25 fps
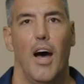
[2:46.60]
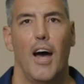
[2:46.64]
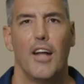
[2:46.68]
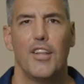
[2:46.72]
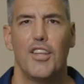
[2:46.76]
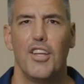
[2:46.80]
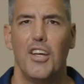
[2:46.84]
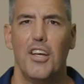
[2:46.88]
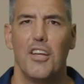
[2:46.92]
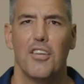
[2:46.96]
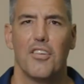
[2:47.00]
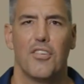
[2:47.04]
I
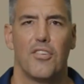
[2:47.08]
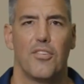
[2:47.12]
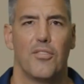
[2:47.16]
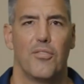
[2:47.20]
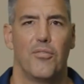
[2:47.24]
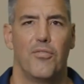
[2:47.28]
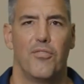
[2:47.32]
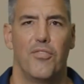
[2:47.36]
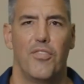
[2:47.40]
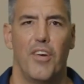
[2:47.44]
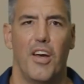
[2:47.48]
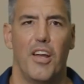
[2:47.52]
think it's
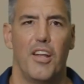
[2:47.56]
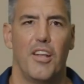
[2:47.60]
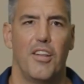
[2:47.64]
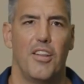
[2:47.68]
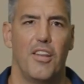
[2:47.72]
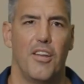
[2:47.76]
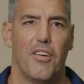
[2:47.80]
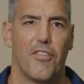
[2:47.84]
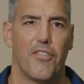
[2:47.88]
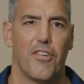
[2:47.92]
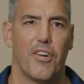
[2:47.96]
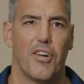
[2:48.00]
very
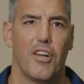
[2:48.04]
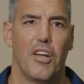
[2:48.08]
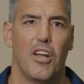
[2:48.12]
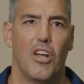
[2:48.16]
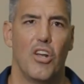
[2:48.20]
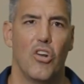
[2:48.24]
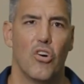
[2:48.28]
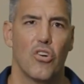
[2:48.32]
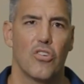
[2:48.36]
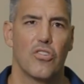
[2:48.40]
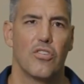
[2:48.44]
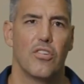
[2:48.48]
different.
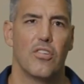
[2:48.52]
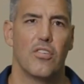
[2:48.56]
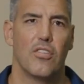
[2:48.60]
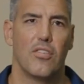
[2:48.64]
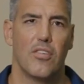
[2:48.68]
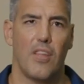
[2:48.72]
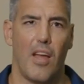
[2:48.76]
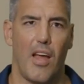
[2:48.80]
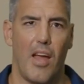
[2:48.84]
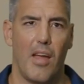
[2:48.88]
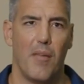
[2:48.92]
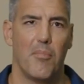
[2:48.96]
It looks the
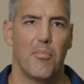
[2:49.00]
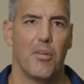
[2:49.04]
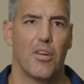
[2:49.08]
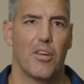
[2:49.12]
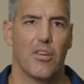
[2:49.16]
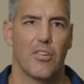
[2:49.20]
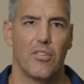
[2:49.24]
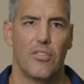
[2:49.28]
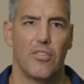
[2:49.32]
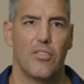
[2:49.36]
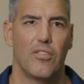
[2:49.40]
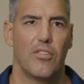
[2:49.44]
same
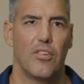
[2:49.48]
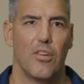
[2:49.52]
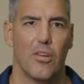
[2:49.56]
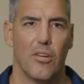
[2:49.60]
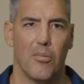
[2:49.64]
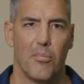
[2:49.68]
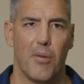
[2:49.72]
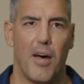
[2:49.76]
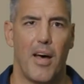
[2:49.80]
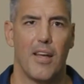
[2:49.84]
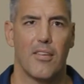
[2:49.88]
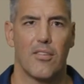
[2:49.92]
because it's
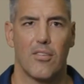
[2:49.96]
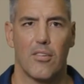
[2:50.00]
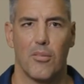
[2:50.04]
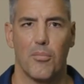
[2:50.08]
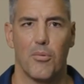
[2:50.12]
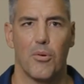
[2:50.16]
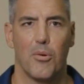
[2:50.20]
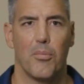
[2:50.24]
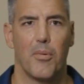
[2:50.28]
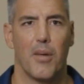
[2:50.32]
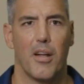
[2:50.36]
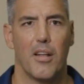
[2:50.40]
still
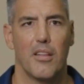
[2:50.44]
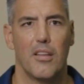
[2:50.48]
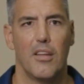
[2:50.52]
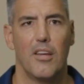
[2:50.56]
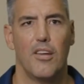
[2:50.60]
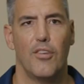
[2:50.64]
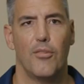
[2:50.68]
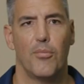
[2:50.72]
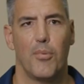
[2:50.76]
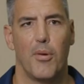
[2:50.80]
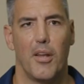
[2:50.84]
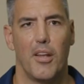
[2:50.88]
basketball, but I
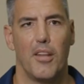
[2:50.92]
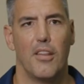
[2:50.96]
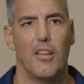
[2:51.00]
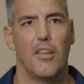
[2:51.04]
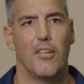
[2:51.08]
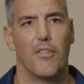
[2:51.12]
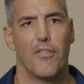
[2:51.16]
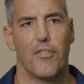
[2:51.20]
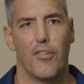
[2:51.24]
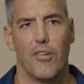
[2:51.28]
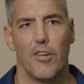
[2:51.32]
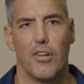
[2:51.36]
think it's very
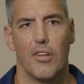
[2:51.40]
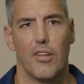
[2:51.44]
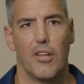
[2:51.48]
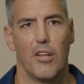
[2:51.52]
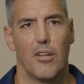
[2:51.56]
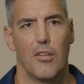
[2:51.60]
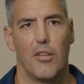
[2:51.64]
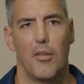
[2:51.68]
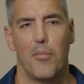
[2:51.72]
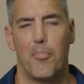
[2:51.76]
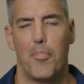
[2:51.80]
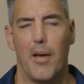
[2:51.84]
different.
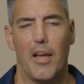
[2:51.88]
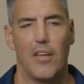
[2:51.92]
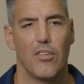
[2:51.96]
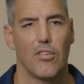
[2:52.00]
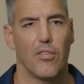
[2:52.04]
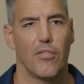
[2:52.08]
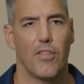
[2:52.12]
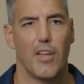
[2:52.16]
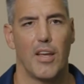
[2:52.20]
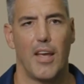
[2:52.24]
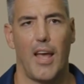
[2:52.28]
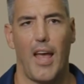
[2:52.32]
The
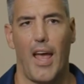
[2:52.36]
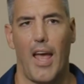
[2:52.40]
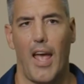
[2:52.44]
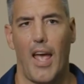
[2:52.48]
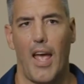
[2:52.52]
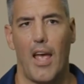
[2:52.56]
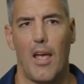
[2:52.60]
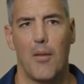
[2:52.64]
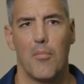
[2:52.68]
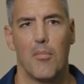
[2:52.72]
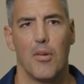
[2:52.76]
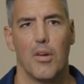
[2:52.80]
pace of the
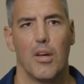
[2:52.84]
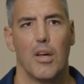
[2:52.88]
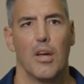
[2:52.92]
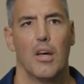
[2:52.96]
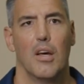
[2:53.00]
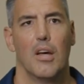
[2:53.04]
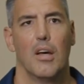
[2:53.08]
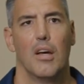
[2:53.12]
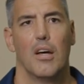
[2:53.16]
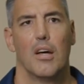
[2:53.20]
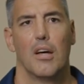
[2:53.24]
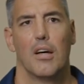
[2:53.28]
game,
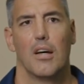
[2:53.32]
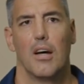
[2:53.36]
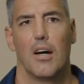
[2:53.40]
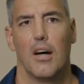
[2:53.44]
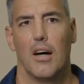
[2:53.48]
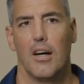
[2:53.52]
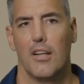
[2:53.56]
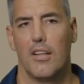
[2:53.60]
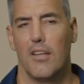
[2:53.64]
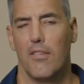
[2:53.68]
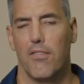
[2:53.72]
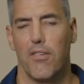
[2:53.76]

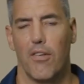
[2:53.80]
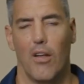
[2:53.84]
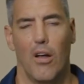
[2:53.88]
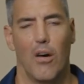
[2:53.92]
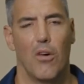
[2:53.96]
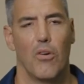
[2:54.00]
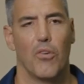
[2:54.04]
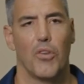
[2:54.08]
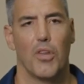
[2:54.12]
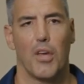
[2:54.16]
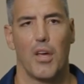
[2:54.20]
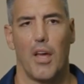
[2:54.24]
the
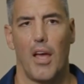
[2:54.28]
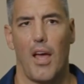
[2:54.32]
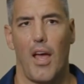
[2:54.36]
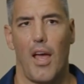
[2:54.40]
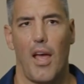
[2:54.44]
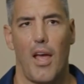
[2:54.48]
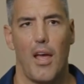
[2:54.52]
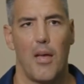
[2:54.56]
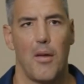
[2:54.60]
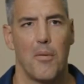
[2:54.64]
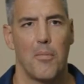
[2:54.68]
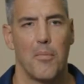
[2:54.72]
flow of the
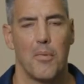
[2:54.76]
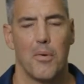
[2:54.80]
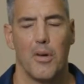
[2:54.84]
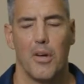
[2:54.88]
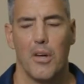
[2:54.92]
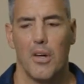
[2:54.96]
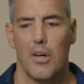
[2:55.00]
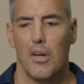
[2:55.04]
games